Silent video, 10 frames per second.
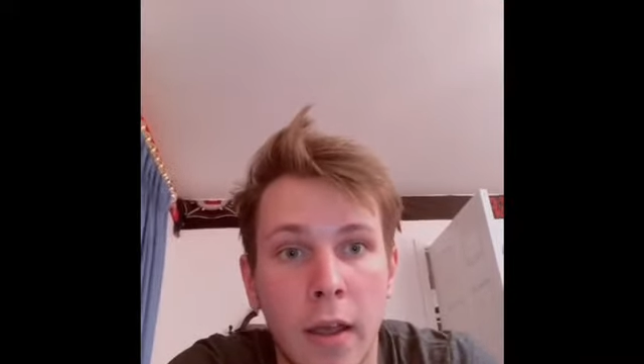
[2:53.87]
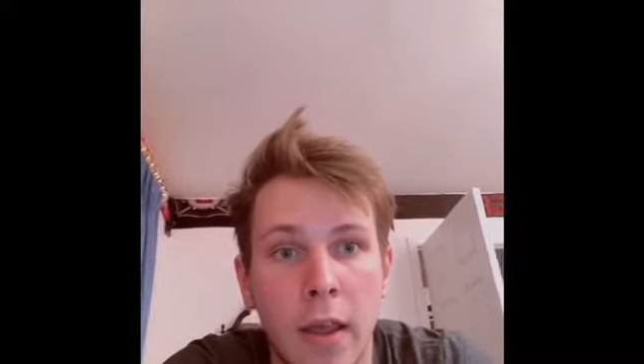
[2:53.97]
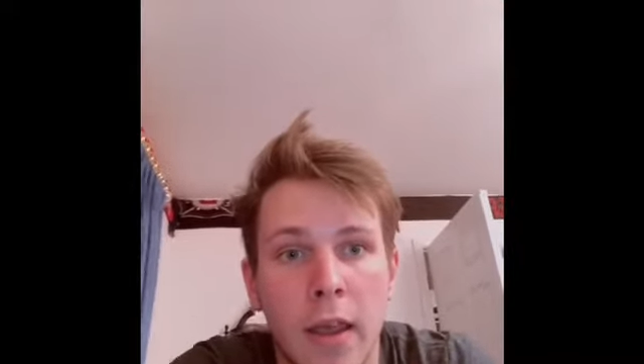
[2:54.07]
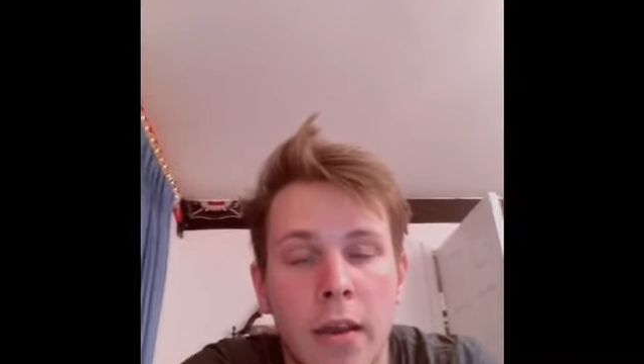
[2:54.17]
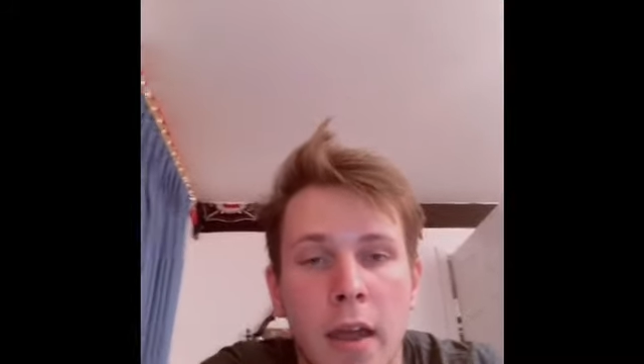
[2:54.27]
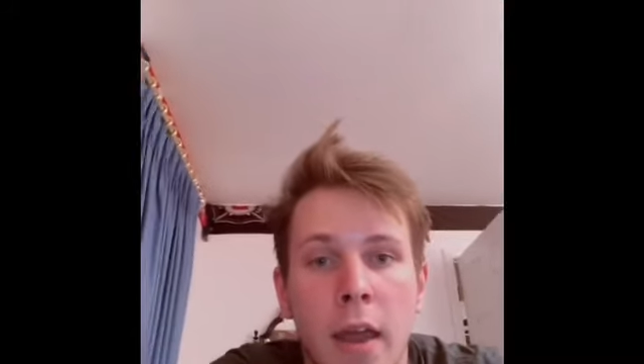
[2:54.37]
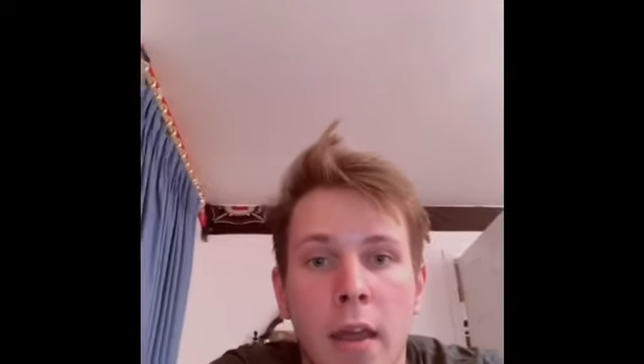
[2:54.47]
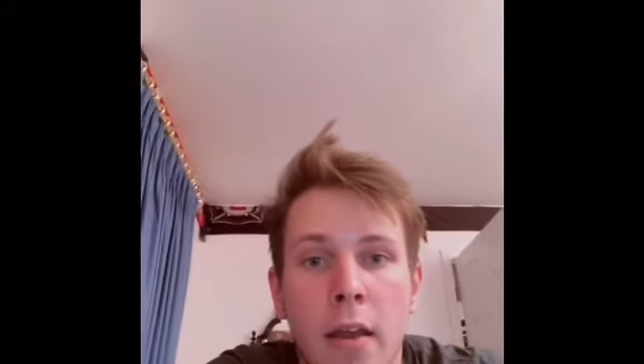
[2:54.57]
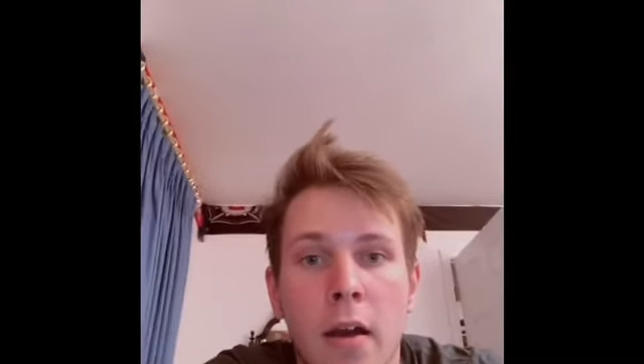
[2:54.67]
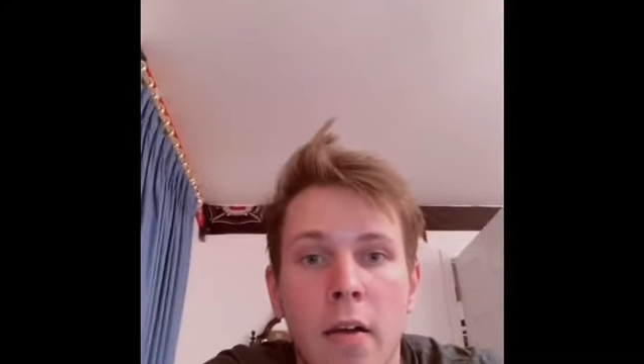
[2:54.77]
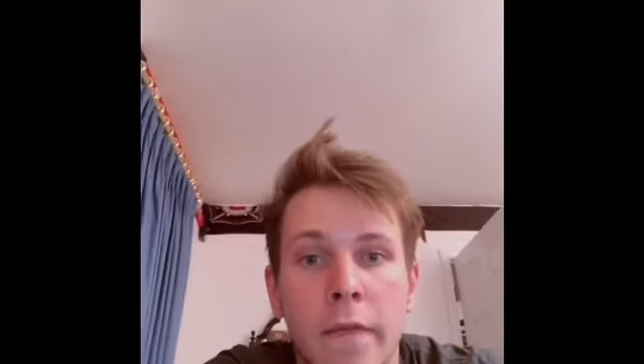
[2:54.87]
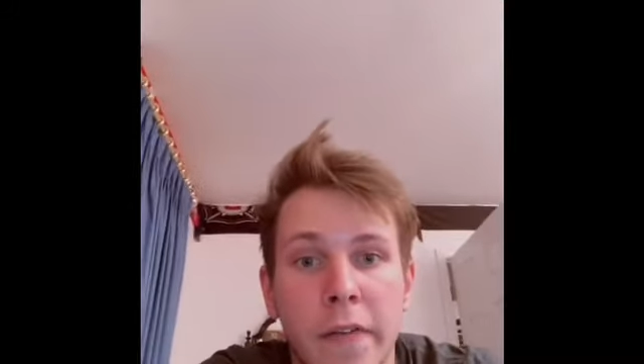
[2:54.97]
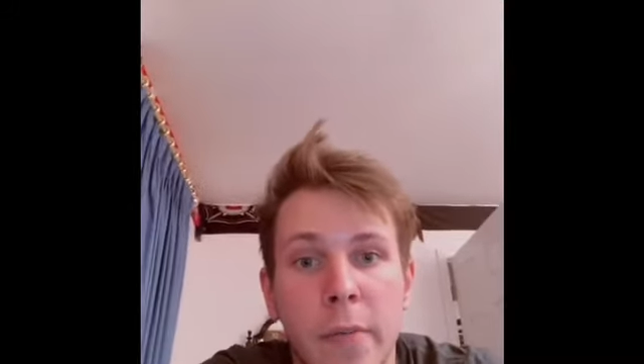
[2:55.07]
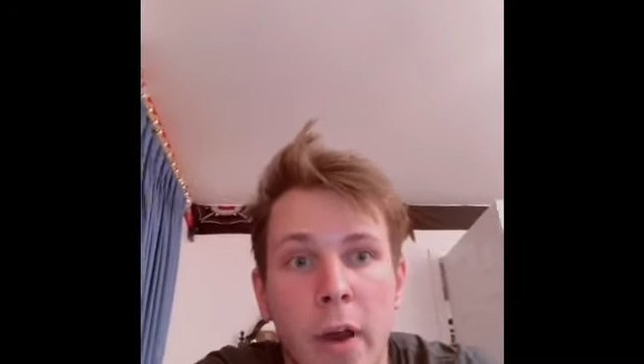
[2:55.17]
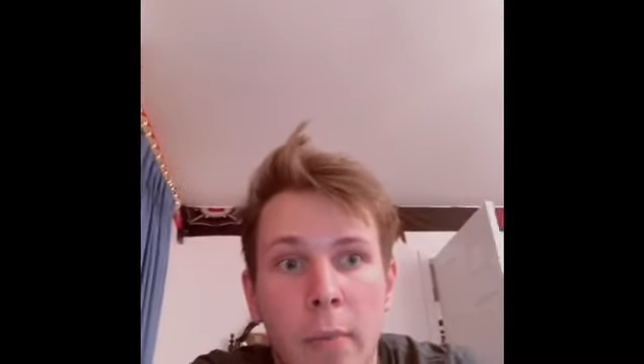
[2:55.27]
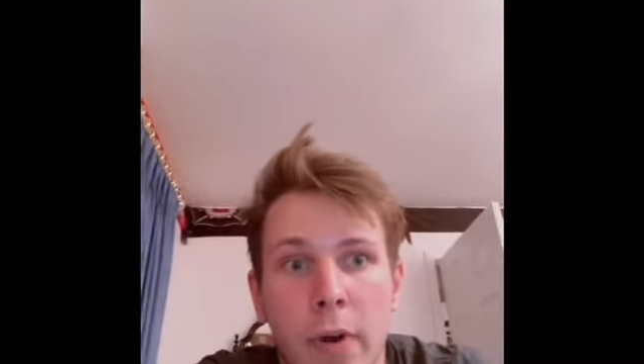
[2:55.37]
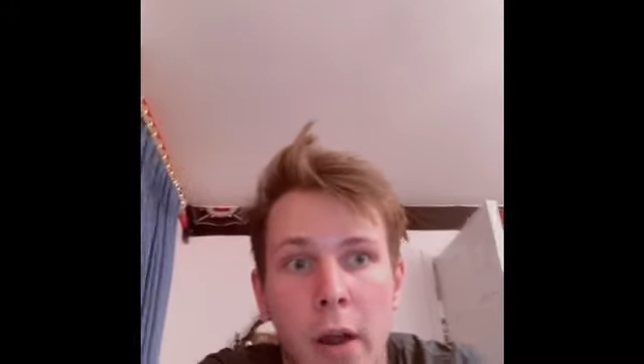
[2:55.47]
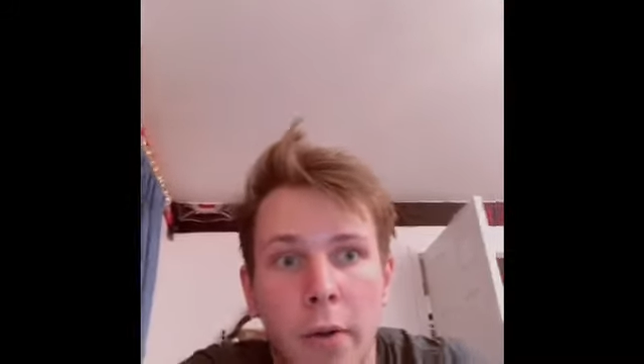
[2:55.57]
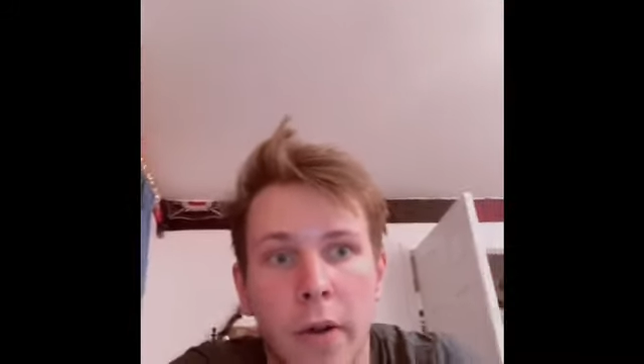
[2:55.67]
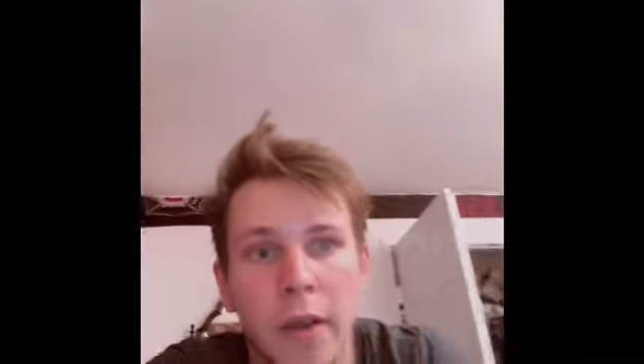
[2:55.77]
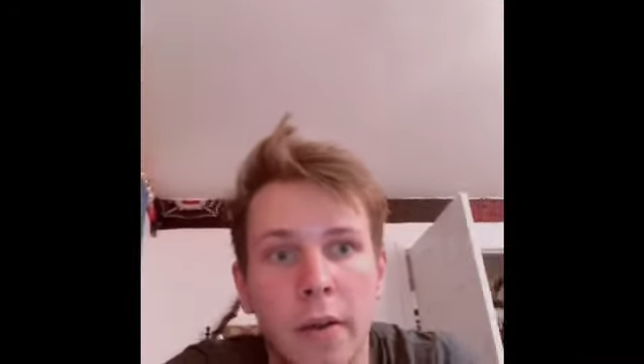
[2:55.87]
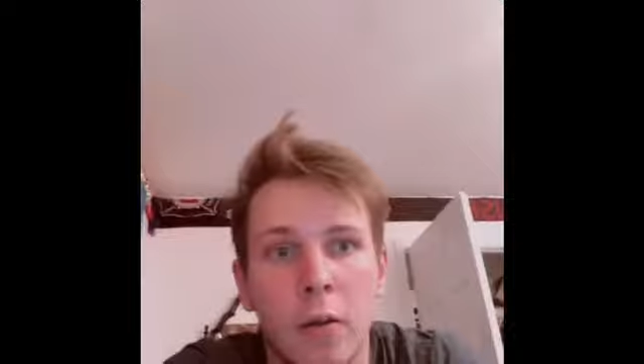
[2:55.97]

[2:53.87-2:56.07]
In a 50-mile-per-hour wind,